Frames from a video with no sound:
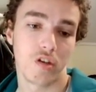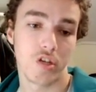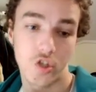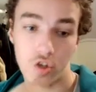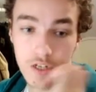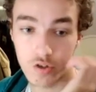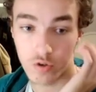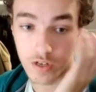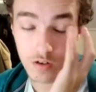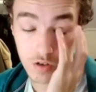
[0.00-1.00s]
Should he
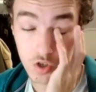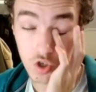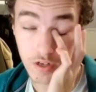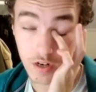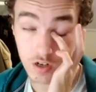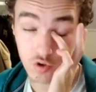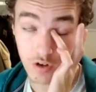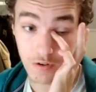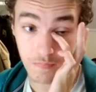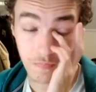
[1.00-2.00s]
trade or should he not
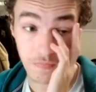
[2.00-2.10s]
trade?